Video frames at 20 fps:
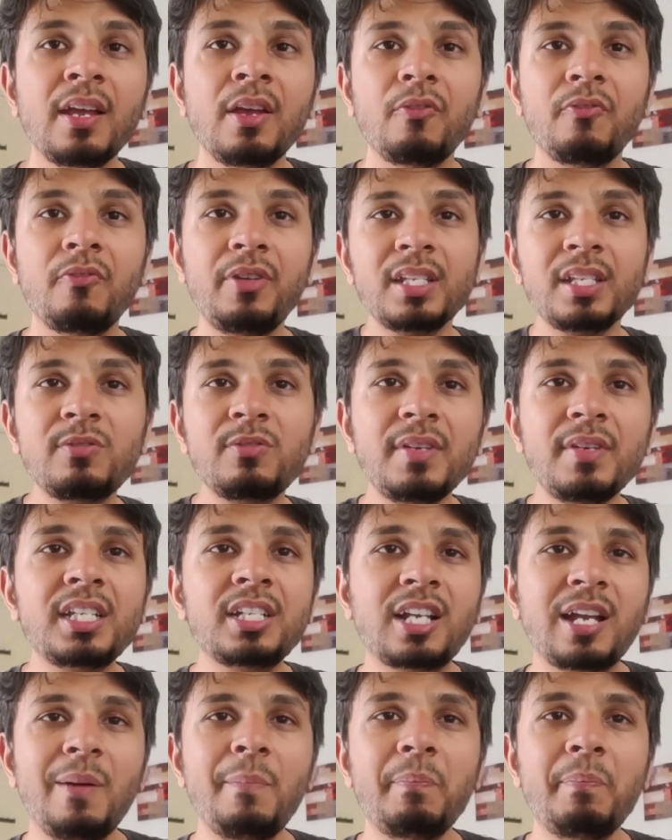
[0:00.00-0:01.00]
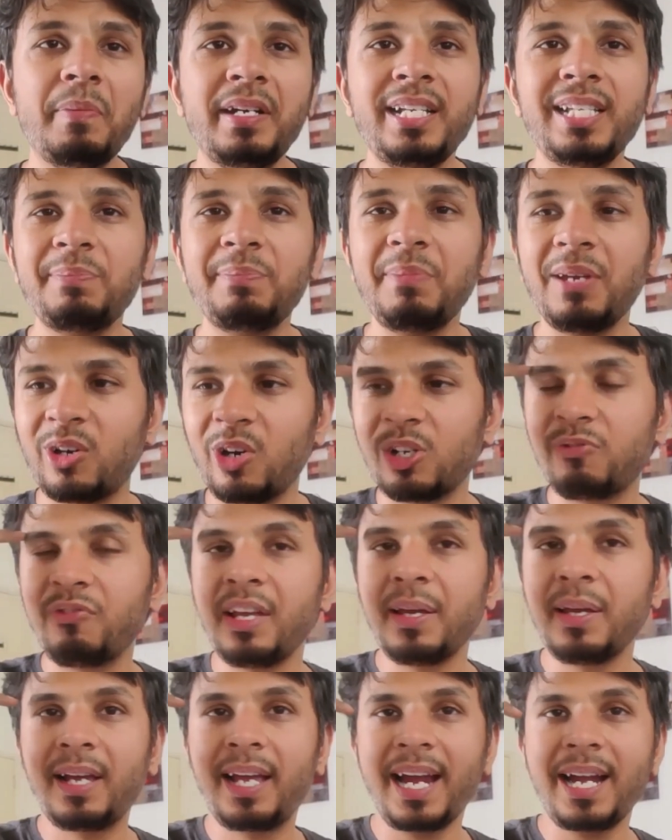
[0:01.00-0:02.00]
We switch companies because we
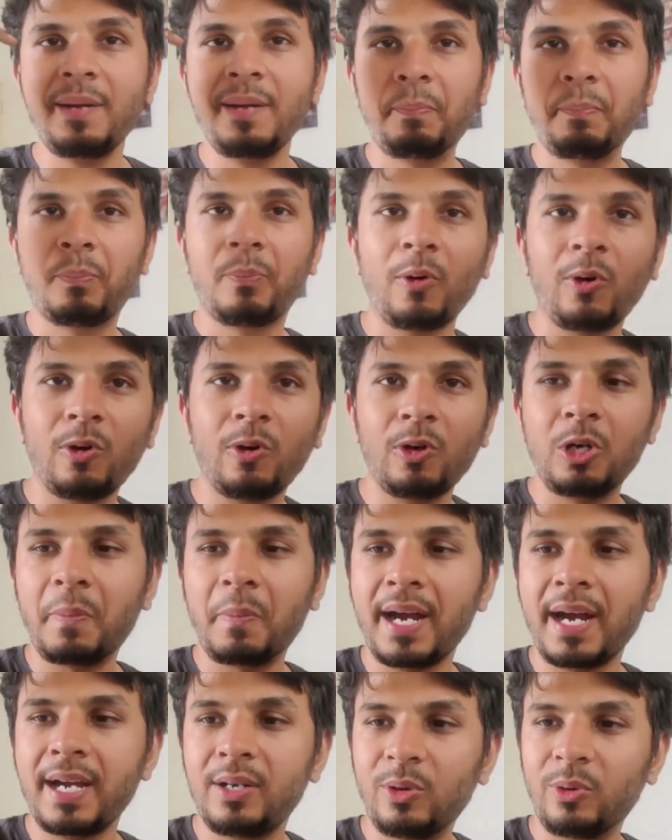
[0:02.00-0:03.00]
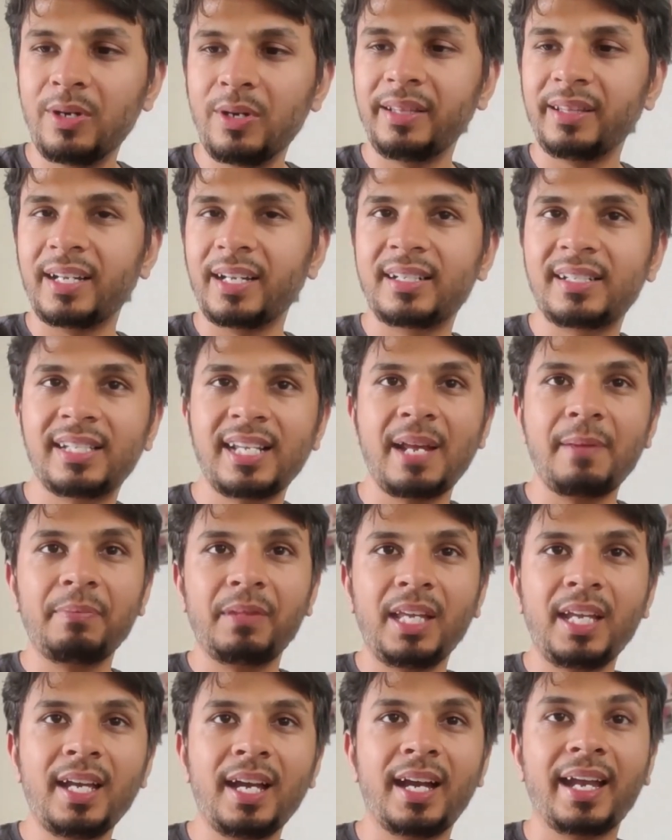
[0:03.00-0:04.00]
get bored by doing that same
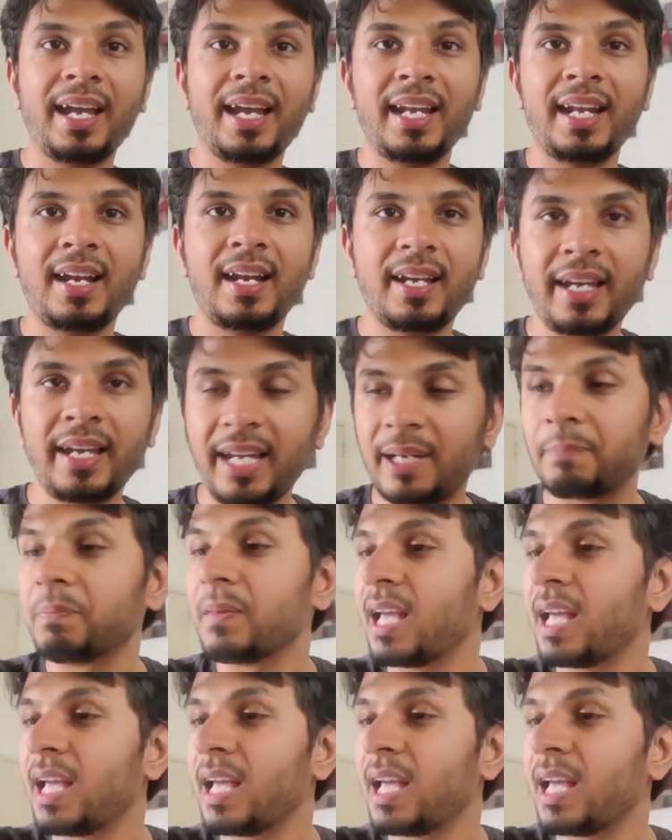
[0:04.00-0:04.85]
thing again and again.